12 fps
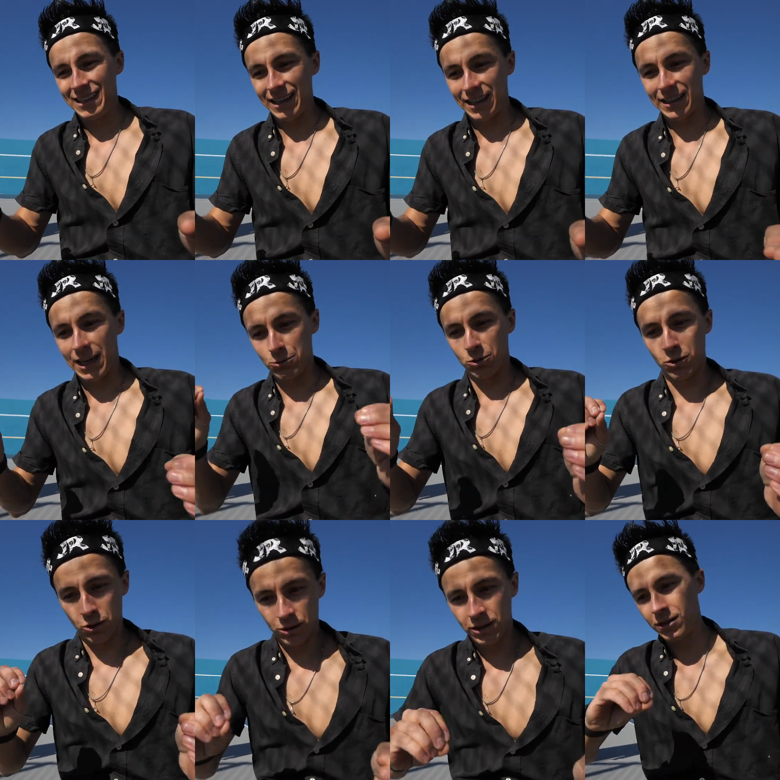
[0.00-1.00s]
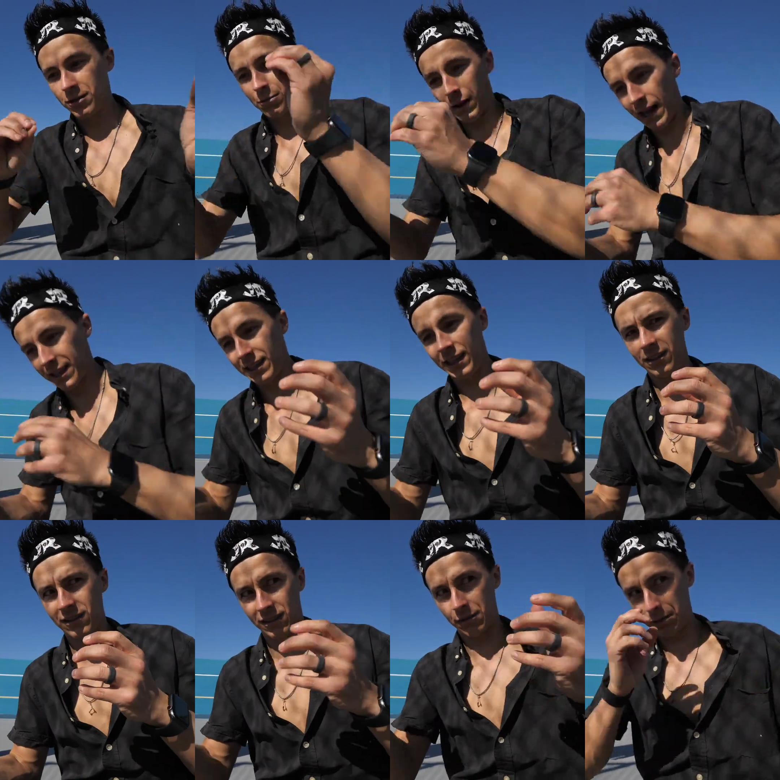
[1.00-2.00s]
and now we'll go back
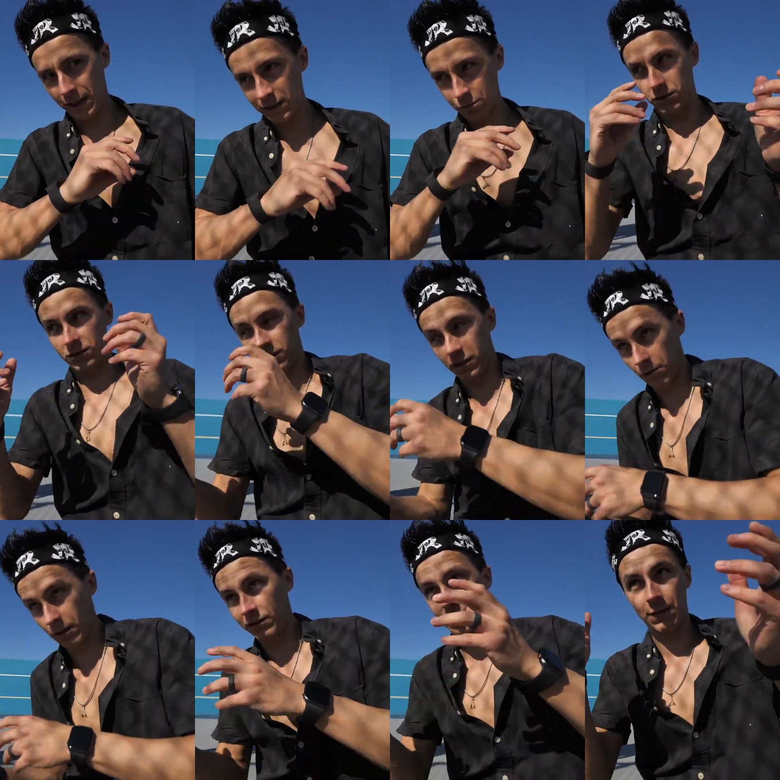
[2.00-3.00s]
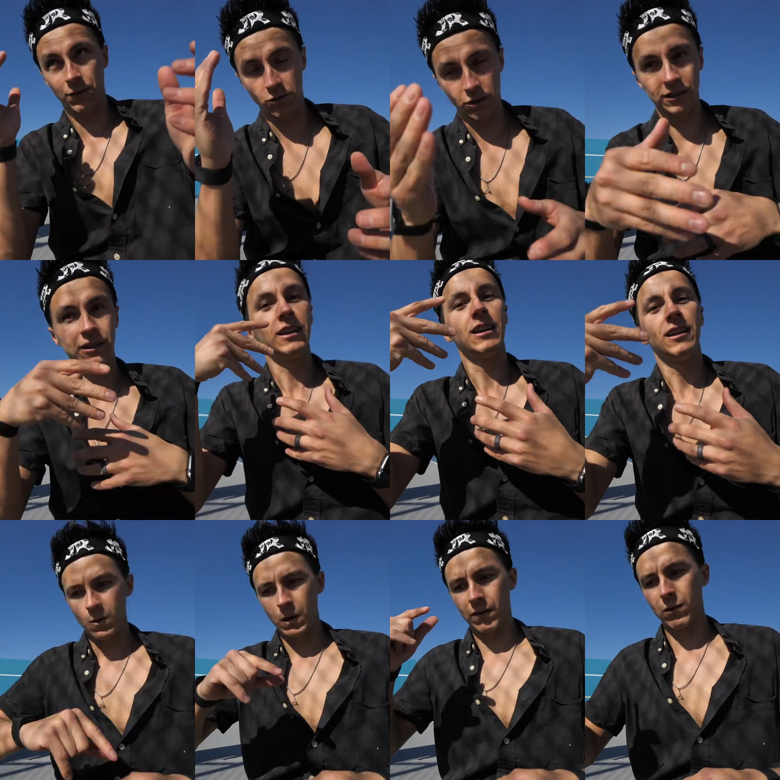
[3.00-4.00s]
into the past, which is the regular time for you guys.
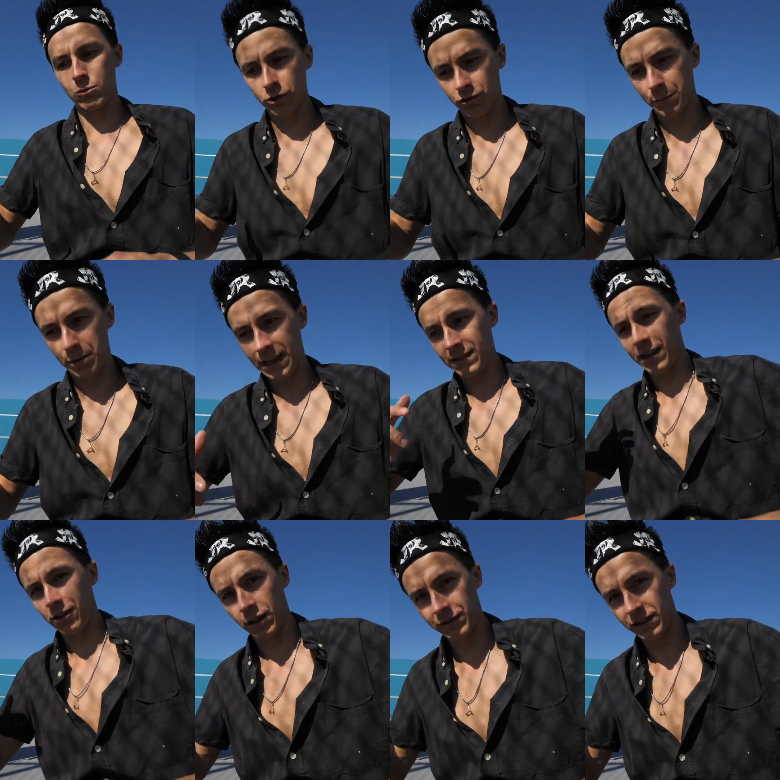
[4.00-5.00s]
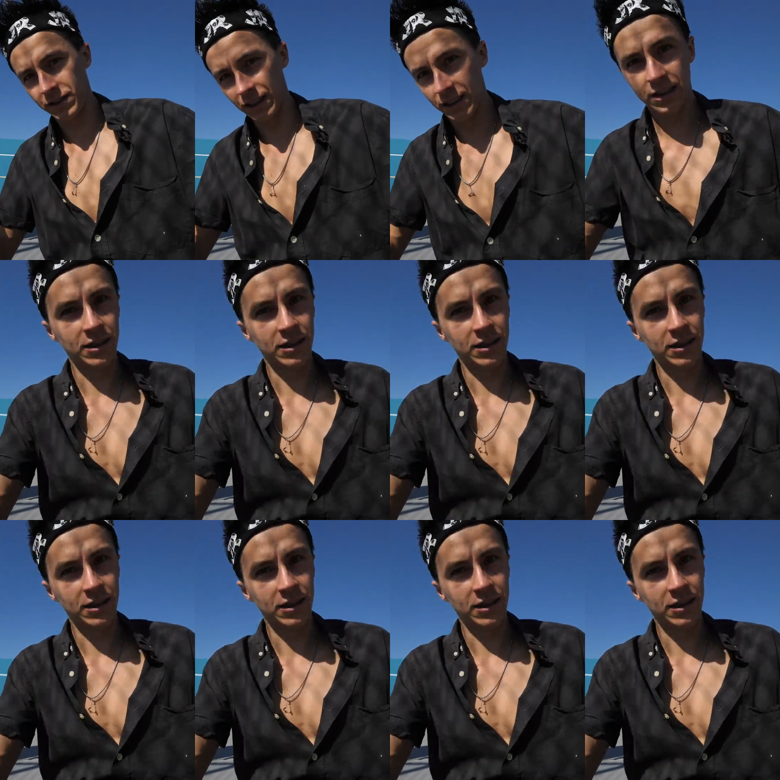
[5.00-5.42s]
We have one more trick plan that you'll love to see.